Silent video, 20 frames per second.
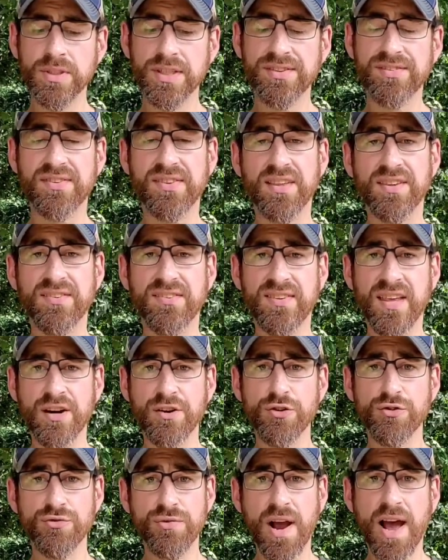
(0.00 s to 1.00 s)
It's the
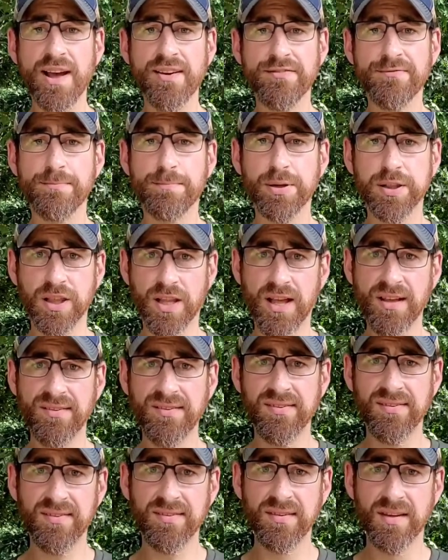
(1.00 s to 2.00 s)
Center Drive
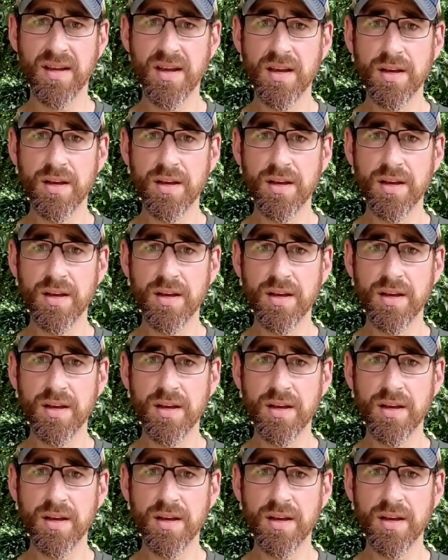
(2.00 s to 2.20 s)
Plus.